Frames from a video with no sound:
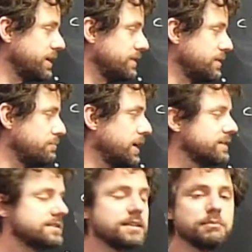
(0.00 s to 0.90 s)
the
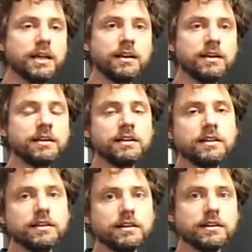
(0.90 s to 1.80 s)
maximal
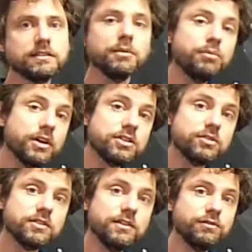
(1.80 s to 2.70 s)
temperature
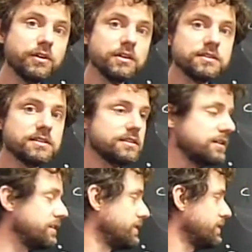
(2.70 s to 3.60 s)
difference
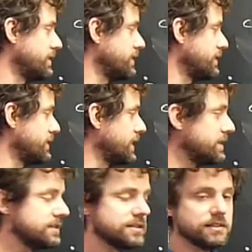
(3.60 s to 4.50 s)

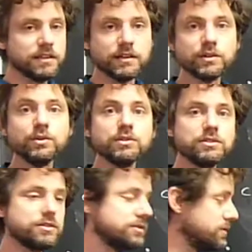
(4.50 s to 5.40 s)
that
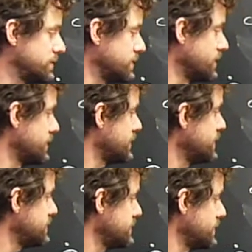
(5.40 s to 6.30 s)
this
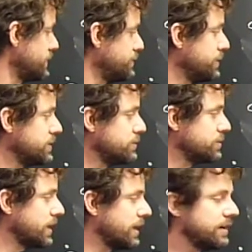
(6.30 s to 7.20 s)
fluid could
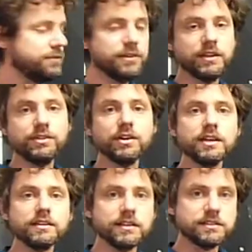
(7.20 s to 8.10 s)
have in the heat
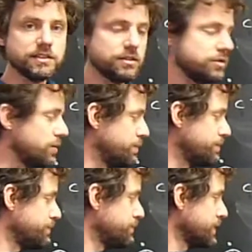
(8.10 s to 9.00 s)
exchanger.
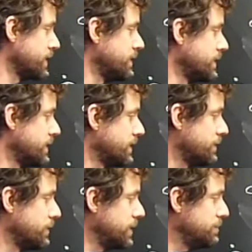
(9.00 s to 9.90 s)

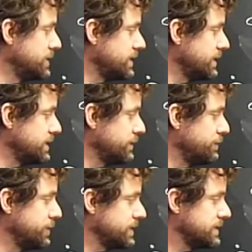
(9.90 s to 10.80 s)
The limiting
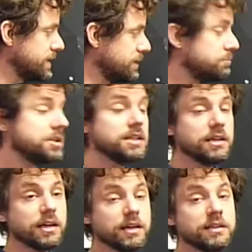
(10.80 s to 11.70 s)
fluid can be
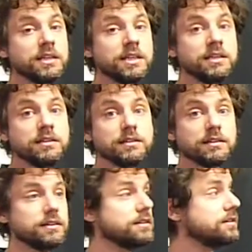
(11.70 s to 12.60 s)
any
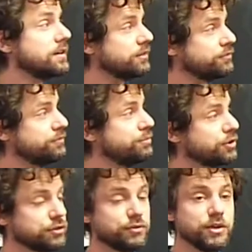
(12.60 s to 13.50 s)
of
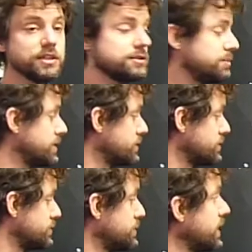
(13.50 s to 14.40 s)
both fluids because
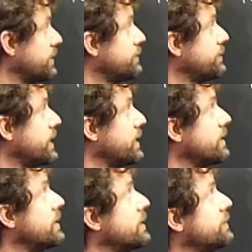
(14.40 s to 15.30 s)
we have
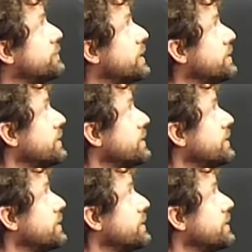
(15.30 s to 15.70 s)
found